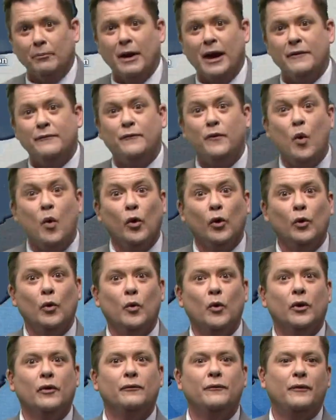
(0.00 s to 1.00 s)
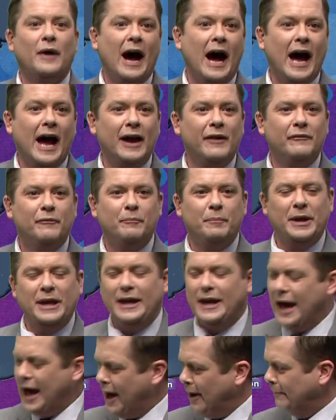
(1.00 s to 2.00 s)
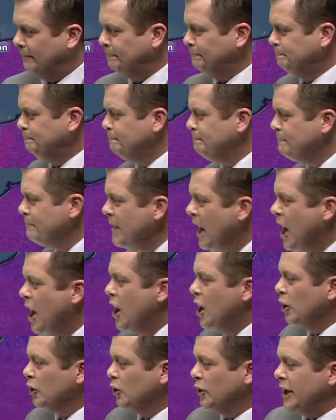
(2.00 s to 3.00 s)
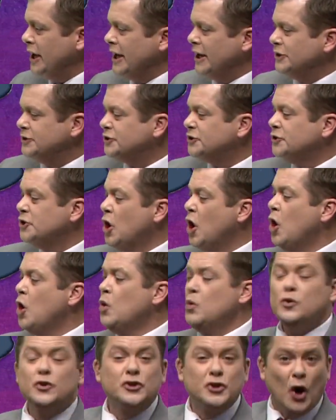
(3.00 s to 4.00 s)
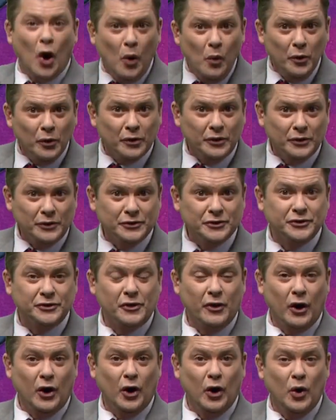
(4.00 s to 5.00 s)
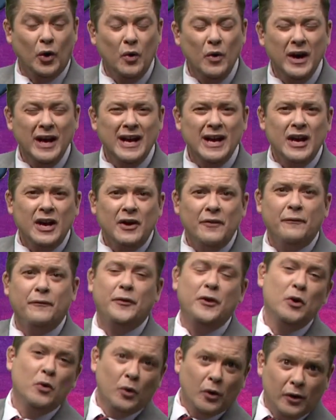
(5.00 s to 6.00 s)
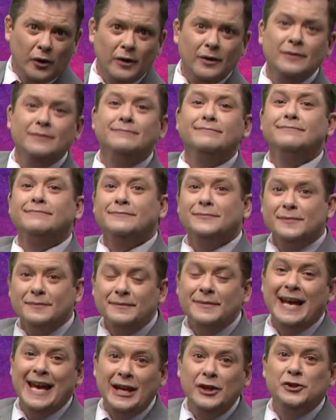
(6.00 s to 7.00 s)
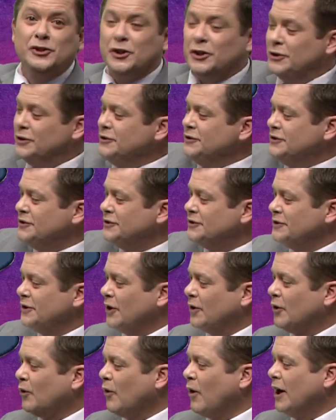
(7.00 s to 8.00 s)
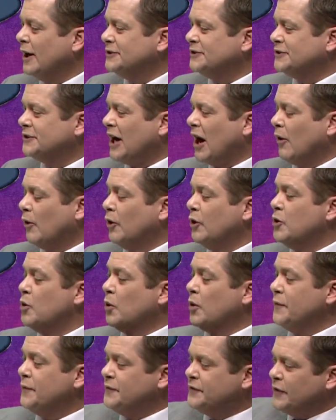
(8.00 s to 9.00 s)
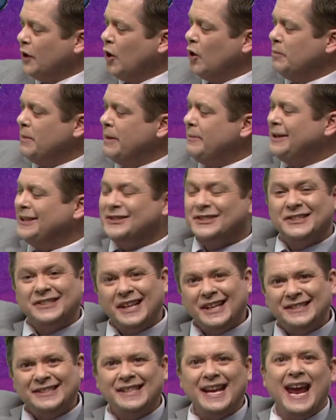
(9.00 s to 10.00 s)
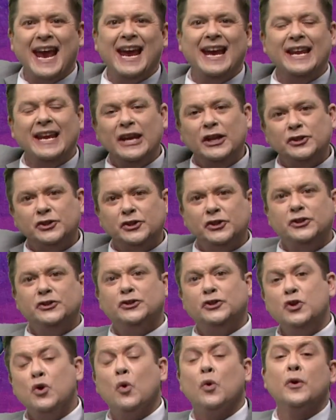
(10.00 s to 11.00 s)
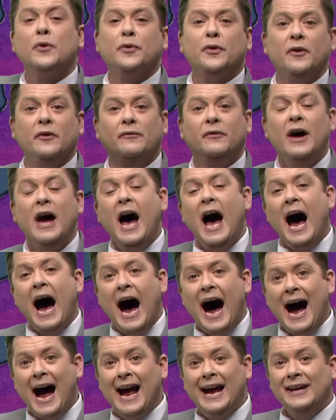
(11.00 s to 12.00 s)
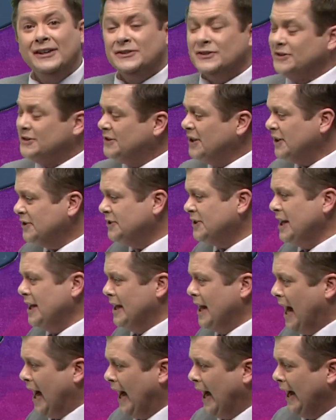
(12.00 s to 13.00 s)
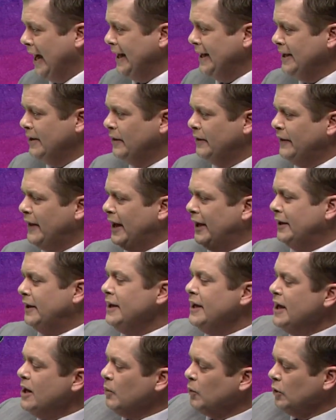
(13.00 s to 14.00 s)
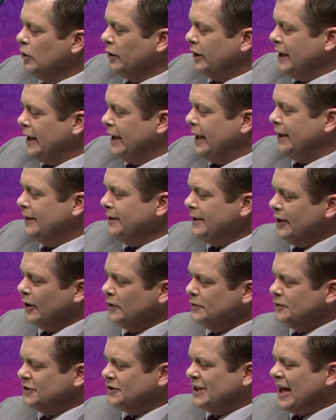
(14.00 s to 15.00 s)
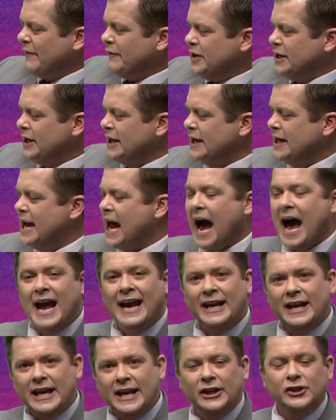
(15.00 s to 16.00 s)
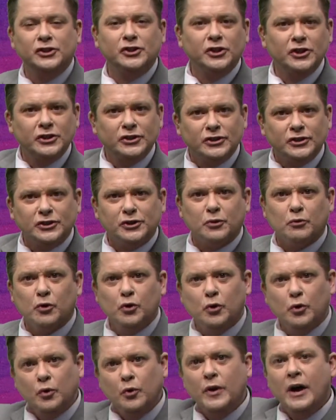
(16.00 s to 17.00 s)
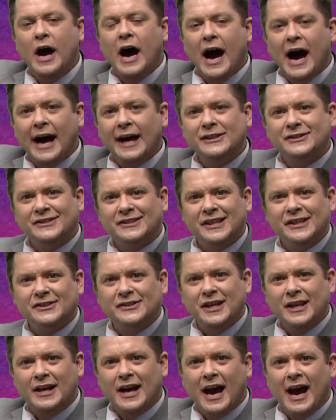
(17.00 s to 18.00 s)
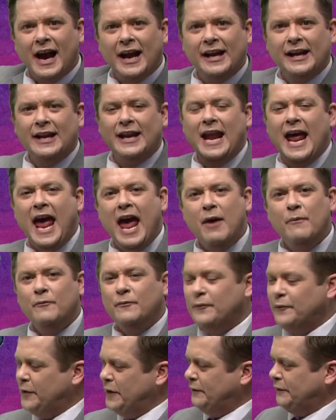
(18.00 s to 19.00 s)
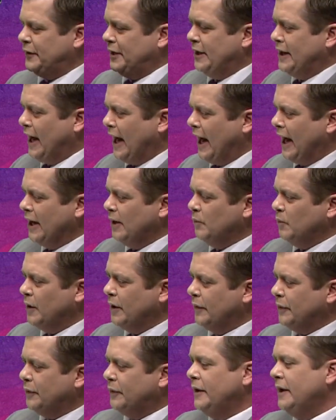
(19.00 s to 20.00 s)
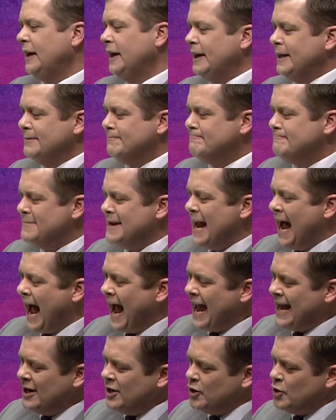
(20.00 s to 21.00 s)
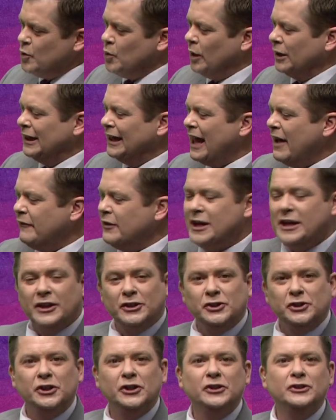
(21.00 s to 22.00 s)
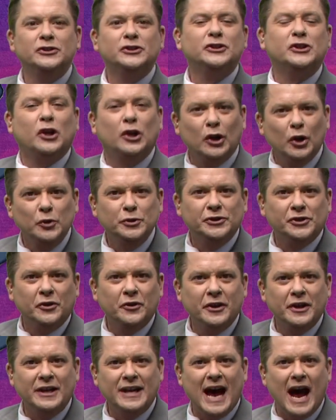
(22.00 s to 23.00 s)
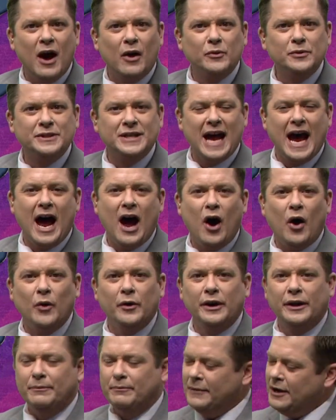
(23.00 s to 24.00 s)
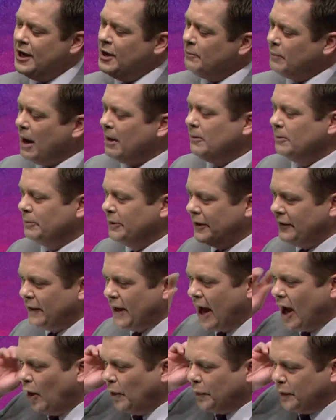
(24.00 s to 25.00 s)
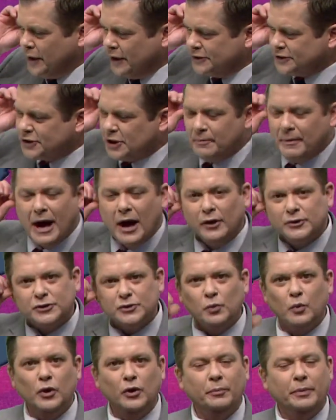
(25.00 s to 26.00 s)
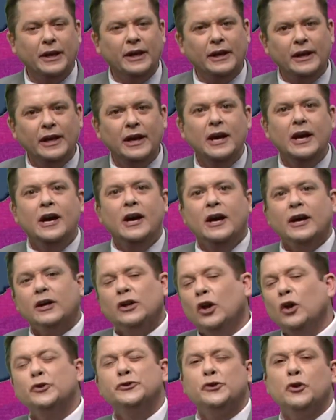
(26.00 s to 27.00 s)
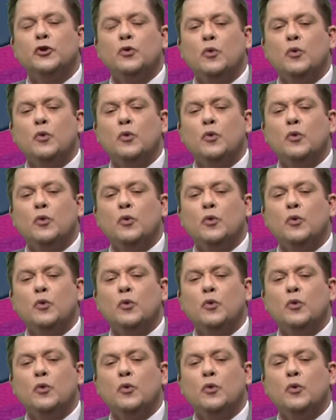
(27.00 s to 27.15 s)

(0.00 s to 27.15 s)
by 4 or 5 p.m. Looking at snow totals, though, fewer inches across our north zone, maybe six to eight inches north of I 69. And then we're looking at, you know, seven to nine inches through I 69 and M 59 with. 9 to 11 inches closer to downtown, and probably the healthiest amounts will be closer